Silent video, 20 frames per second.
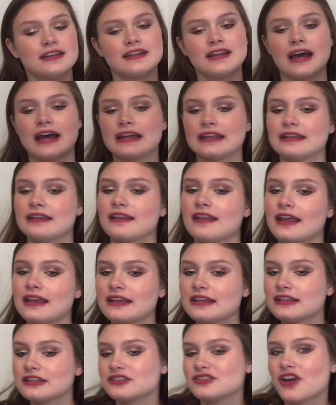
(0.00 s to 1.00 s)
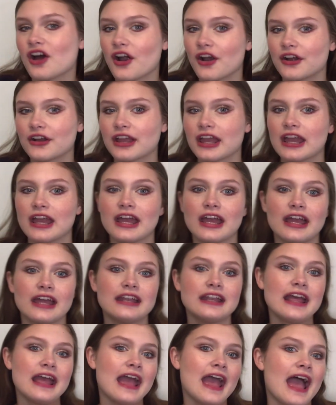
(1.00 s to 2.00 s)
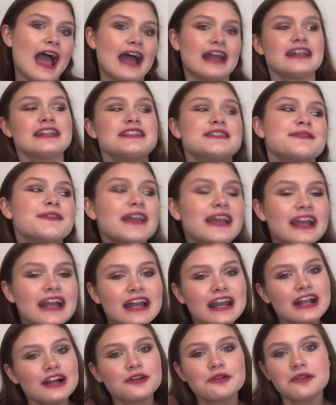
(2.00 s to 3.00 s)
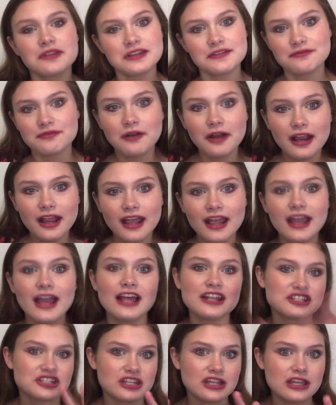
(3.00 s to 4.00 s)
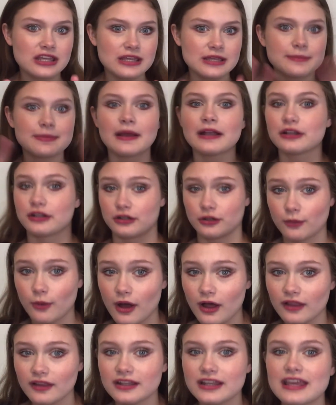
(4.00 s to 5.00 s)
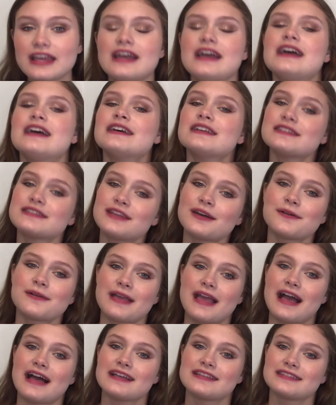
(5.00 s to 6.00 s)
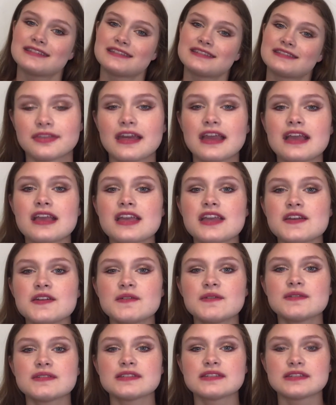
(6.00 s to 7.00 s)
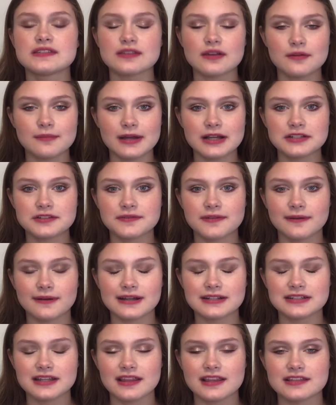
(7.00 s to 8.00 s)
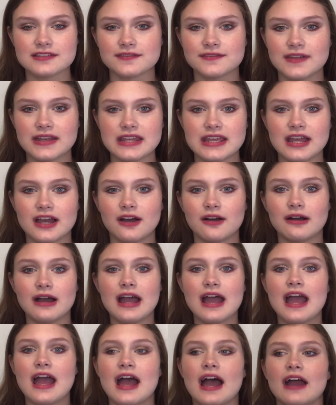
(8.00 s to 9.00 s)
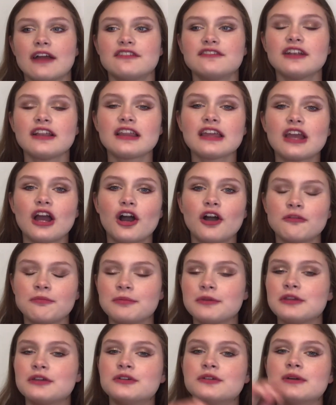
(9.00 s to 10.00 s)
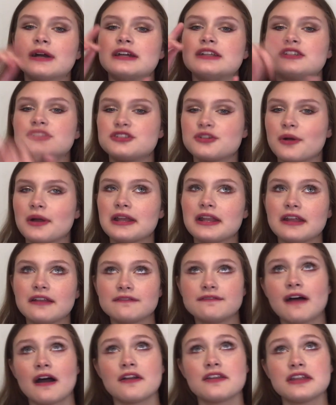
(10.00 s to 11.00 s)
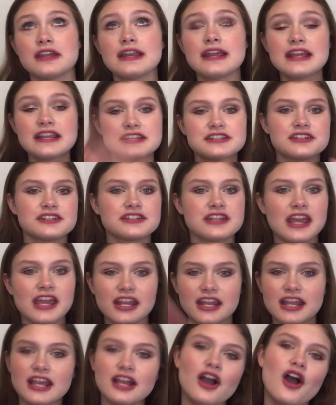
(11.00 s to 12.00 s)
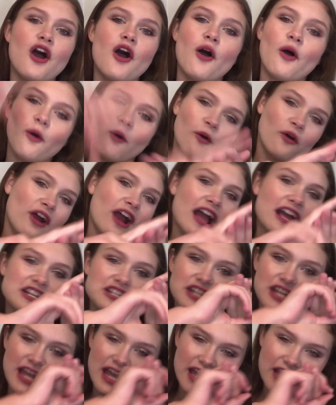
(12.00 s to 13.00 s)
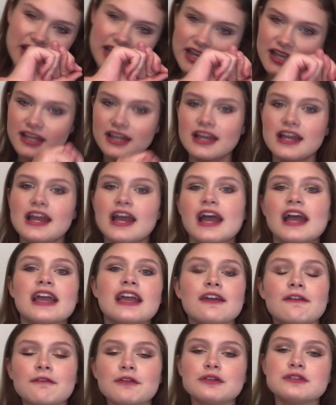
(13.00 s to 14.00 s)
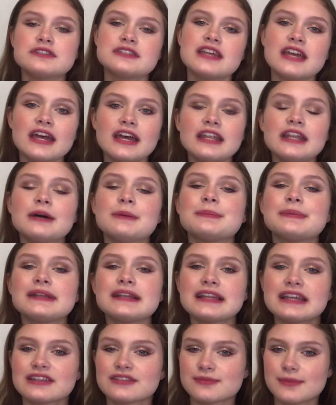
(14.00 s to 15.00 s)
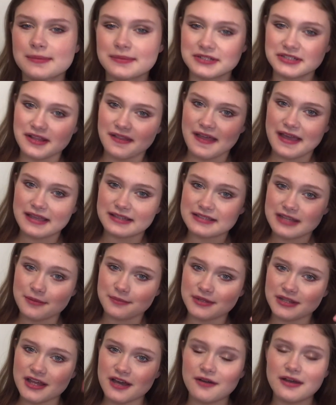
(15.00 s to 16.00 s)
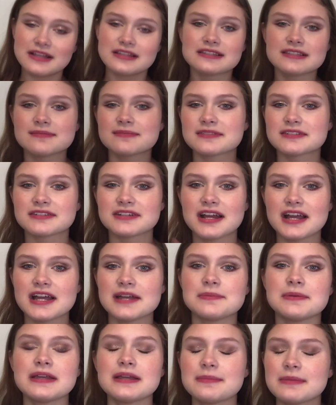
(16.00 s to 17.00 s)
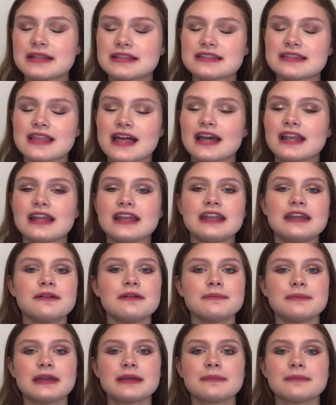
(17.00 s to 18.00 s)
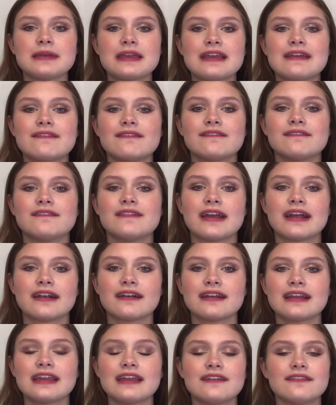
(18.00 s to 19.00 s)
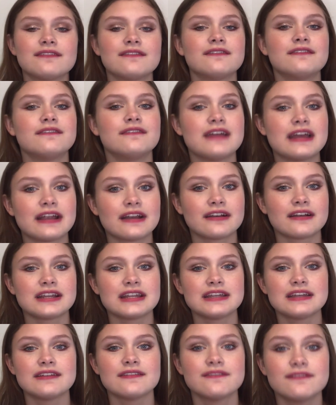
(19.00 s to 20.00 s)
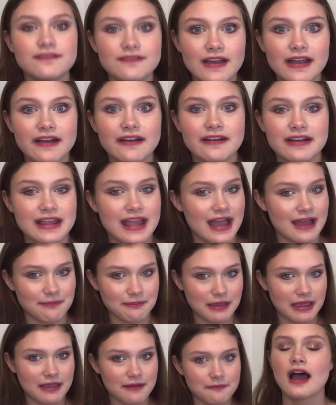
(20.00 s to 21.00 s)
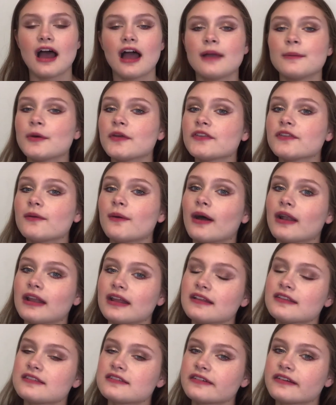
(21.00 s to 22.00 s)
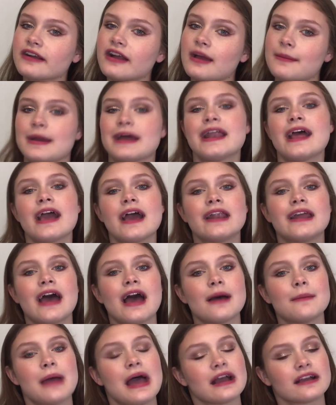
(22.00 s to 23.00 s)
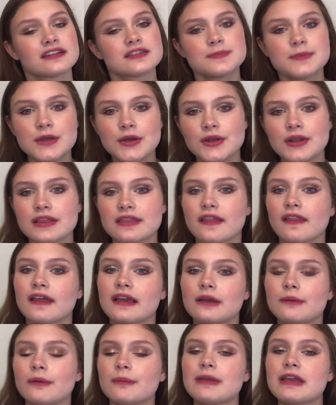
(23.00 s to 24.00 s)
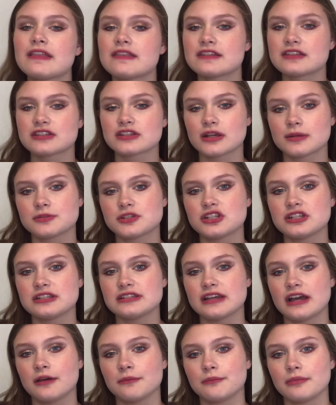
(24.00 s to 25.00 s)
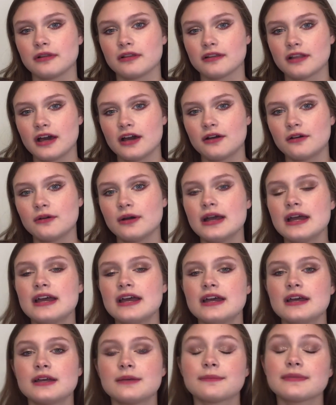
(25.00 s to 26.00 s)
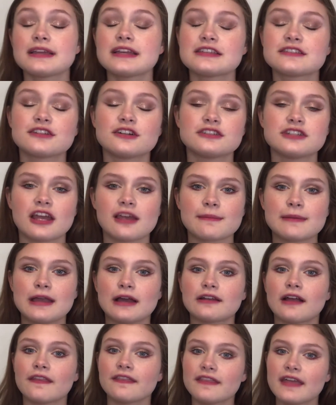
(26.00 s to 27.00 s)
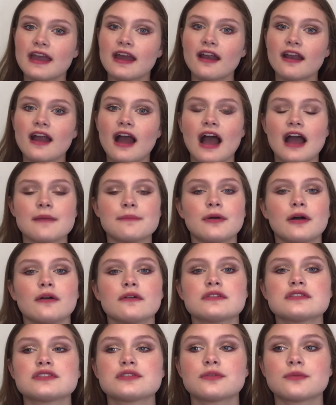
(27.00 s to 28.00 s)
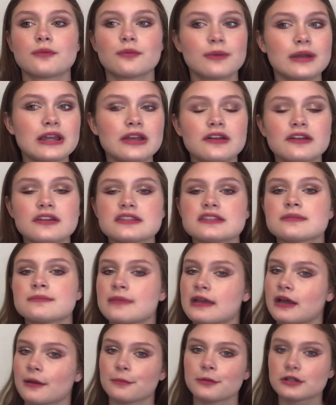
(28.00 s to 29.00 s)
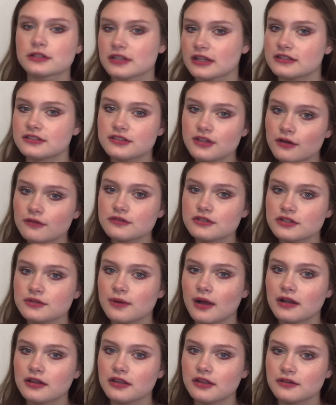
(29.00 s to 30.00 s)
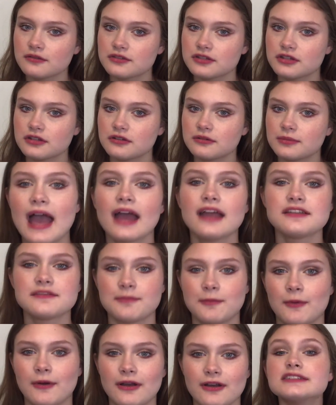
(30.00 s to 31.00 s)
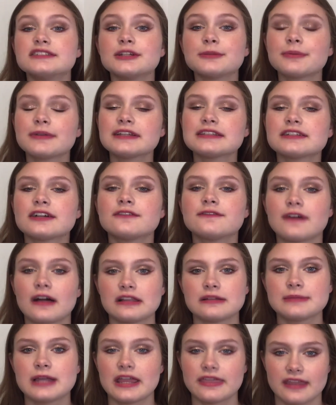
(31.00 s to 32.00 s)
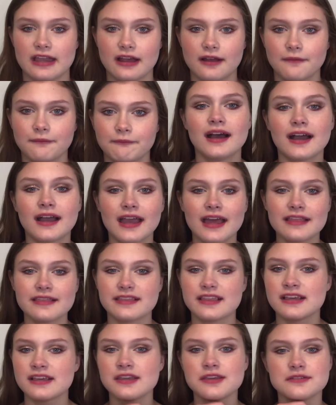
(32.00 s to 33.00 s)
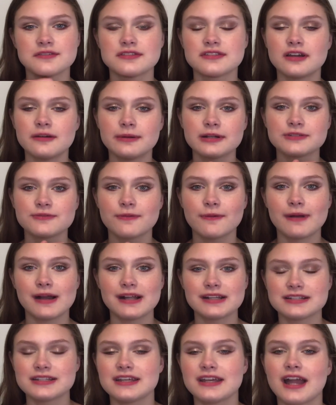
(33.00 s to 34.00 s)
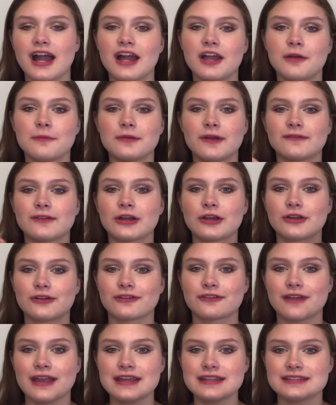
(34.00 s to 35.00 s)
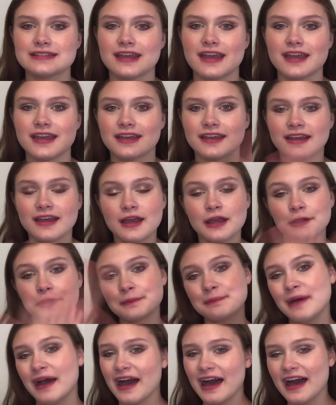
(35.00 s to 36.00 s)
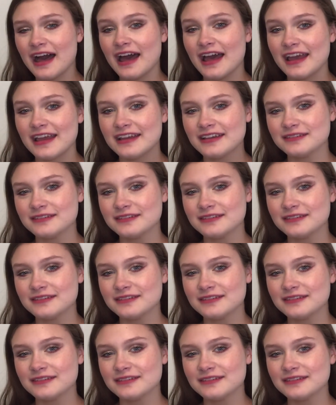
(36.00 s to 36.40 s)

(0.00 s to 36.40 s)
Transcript: at like Target, and it's vegan and cruelty-free and cheap and quality. So yes, thank you so much for watching this video. I really hope you enjoyed it, found it entertaining or educating. If you did, please remember to like down below and subscribe. It means a lot, and it would make me very, very, very happy. I'm also on Instagram at annaxbeauty. The link will be in the description down below. Please go check me out on there. I post reels, makeup looks I don't do on YouTube, and more. So please go follow me on there. Again, thank you so much for watching. I hope you have a great day. Goodbye!